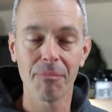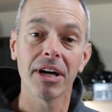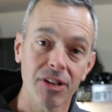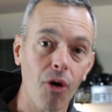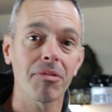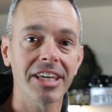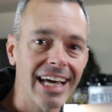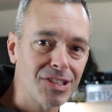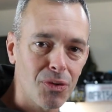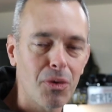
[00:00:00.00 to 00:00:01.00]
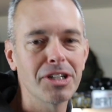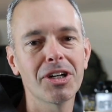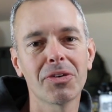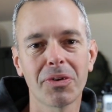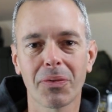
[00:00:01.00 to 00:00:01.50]
but normally that's what we're
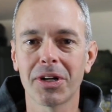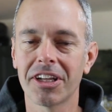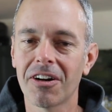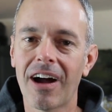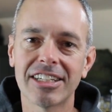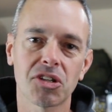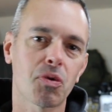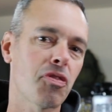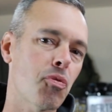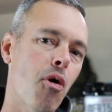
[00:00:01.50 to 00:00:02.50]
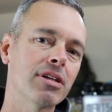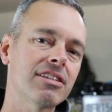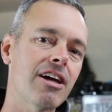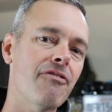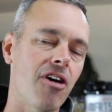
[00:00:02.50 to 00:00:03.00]
doing when we're in the garage, is we're throwing
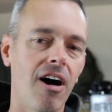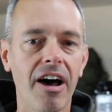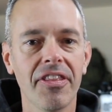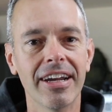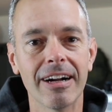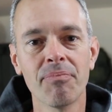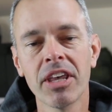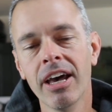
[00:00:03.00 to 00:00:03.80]
stuff on there.